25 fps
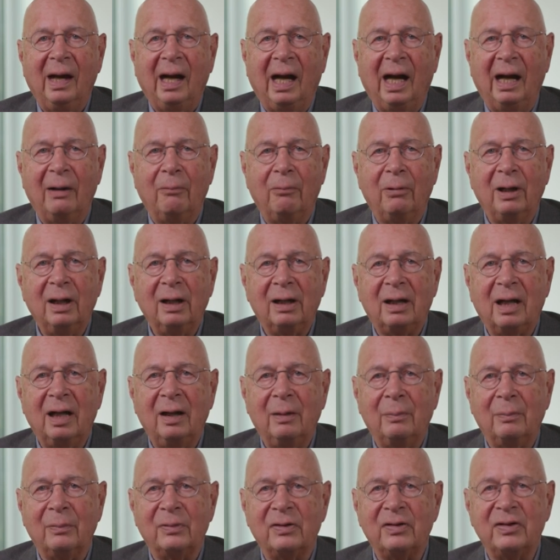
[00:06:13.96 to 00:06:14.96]
I
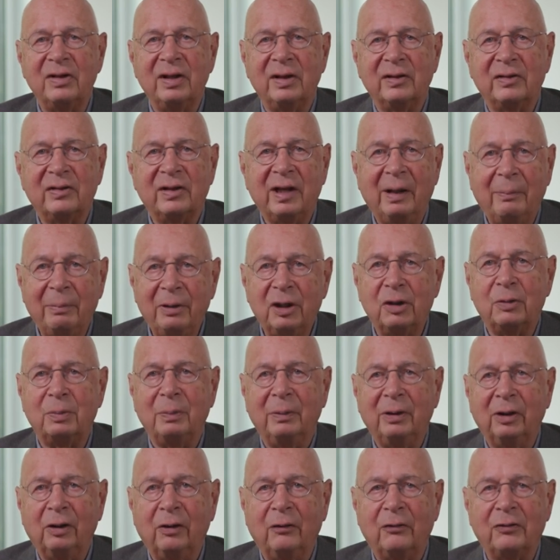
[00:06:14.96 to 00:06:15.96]
welcome the
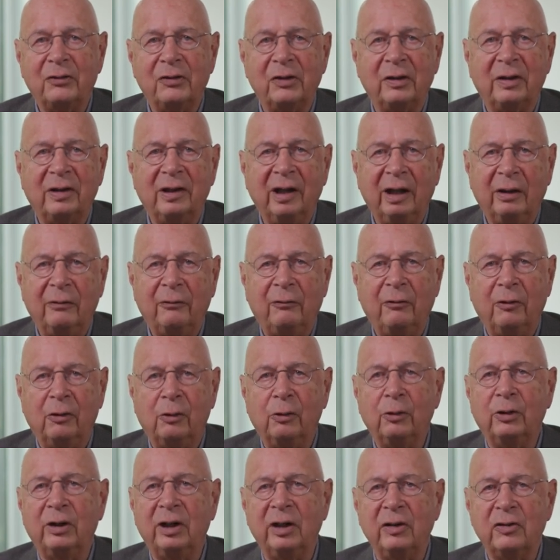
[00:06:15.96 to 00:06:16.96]
establishment of the Tech for
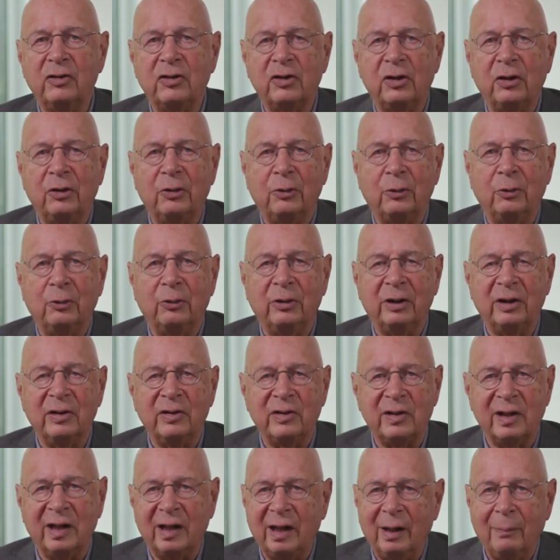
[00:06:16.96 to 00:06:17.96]
Good Institute
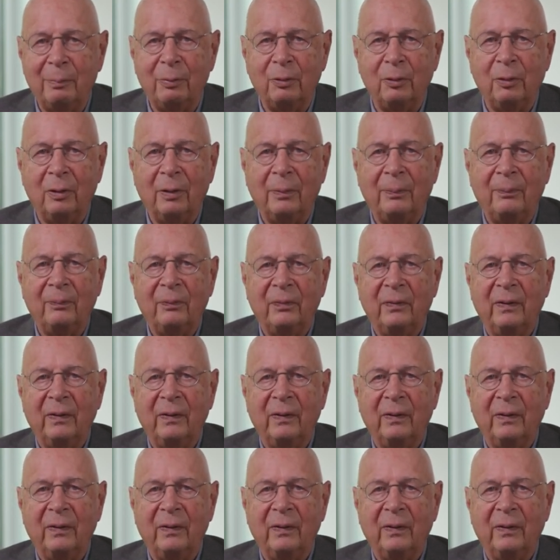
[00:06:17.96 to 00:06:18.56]
in Singapore.